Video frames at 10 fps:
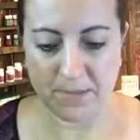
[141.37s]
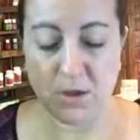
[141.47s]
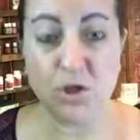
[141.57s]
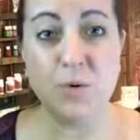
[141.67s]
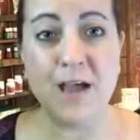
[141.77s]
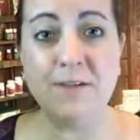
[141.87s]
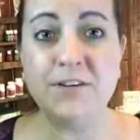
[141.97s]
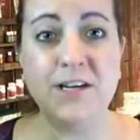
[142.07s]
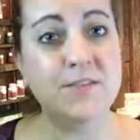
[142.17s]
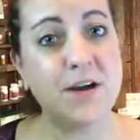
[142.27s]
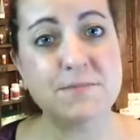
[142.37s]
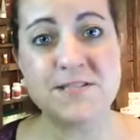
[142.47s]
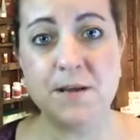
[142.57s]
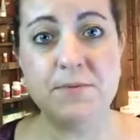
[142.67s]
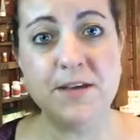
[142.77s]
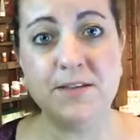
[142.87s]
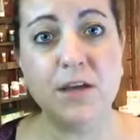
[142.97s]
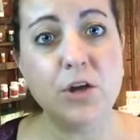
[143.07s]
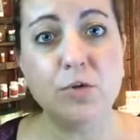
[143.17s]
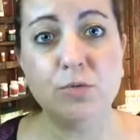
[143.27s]
you have to give up something
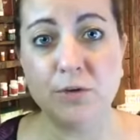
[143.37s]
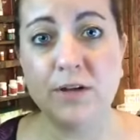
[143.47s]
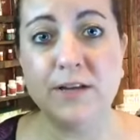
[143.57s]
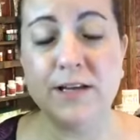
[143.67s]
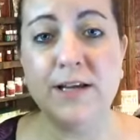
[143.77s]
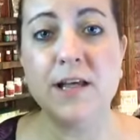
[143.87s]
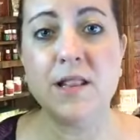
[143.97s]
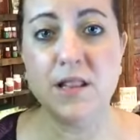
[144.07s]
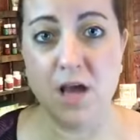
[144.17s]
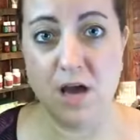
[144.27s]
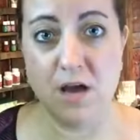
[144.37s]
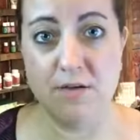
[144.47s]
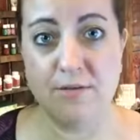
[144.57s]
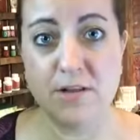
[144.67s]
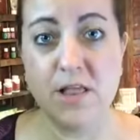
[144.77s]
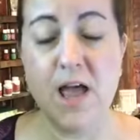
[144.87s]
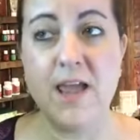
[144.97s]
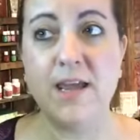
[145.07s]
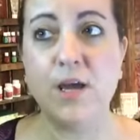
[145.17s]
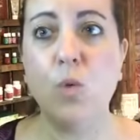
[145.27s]
that you really love,
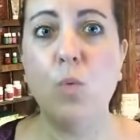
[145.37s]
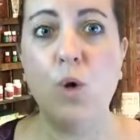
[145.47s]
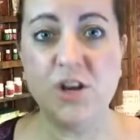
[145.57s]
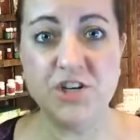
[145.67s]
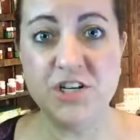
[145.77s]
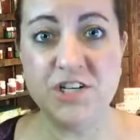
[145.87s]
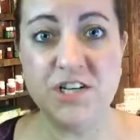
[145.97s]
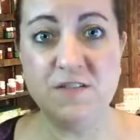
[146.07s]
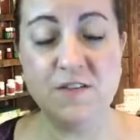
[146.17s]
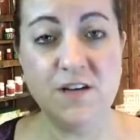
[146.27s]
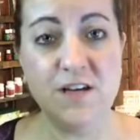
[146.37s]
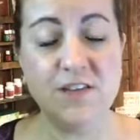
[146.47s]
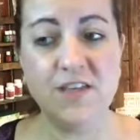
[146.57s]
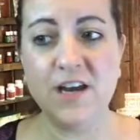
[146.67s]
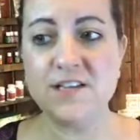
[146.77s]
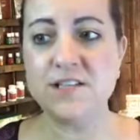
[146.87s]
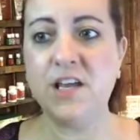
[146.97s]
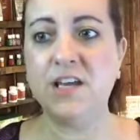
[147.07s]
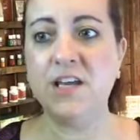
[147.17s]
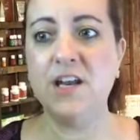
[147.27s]
like watching TV. That is
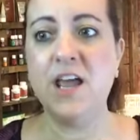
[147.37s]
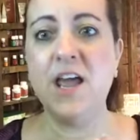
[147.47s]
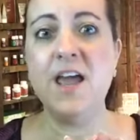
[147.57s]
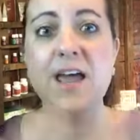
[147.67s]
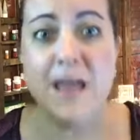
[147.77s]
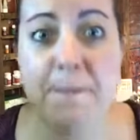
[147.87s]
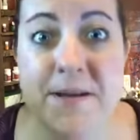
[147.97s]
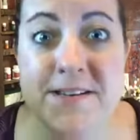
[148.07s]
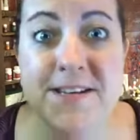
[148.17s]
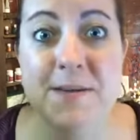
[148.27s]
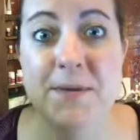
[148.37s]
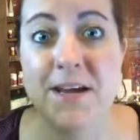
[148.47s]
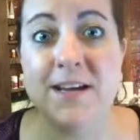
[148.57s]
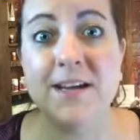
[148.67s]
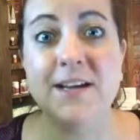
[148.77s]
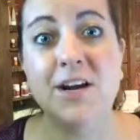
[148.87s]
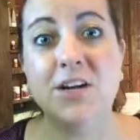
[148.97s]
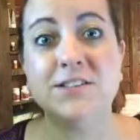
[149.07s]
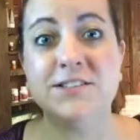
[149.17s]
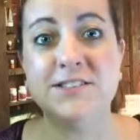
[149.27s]
like an epidemic in
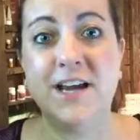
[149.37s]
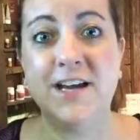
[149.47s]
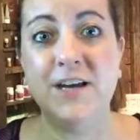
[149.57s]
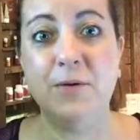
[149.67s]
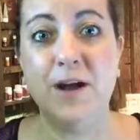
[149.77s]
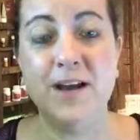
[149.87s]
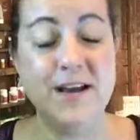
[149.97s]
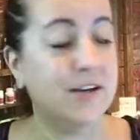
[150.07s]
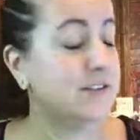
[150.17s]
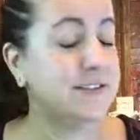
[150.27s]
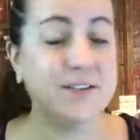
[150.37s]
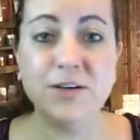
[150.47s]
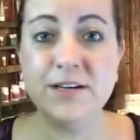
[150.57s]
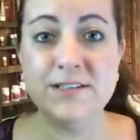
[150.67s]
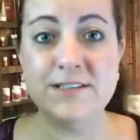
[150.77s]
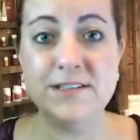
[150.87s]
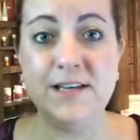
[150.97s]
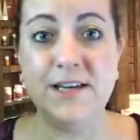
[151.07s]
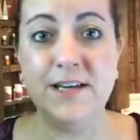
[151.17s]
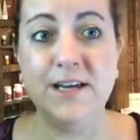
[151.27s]
our society right now.
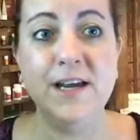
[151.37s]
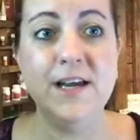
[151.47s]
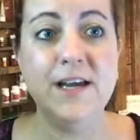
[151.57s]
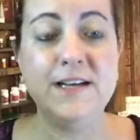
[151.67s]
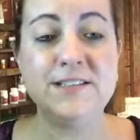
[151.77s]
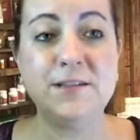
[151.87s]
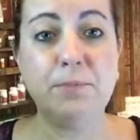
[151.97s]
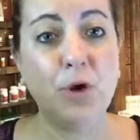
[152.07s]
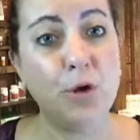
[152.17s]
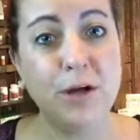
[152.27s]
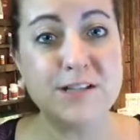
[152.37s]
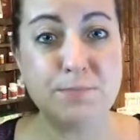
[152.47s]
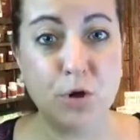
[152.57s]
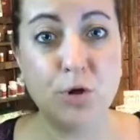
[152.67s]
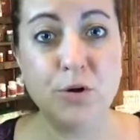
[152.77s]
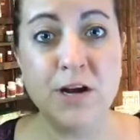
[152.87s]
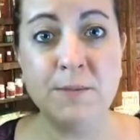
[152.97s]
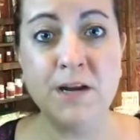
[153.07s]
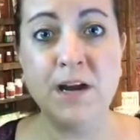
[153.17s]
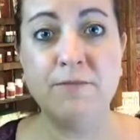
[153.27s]
Seriously, it's
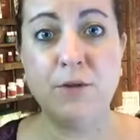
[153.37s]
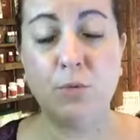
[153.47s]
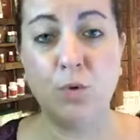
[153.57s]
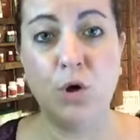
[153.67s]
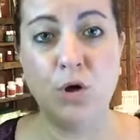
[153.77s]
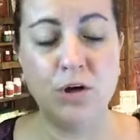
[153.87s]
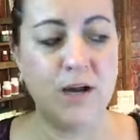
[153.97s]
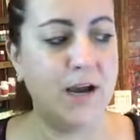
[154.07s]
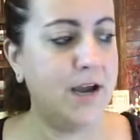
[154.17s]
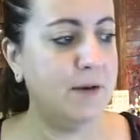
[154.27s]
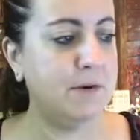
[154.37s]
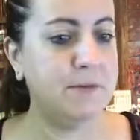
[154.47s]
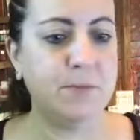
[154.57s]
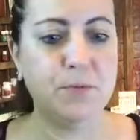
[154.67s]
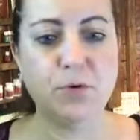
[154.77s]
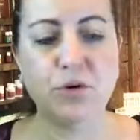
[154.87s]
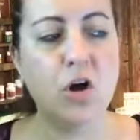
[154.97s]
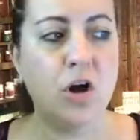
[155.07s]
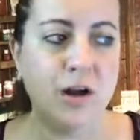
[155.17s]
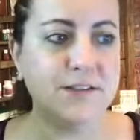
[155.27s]
programming of the wrong kind. I mean, people are
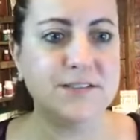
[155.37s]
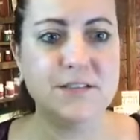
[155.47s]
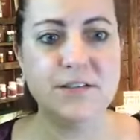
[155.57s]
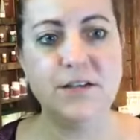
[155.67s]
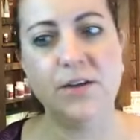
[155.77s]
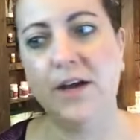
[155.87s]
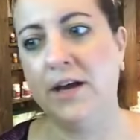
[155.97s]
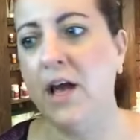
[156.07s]
constantly like,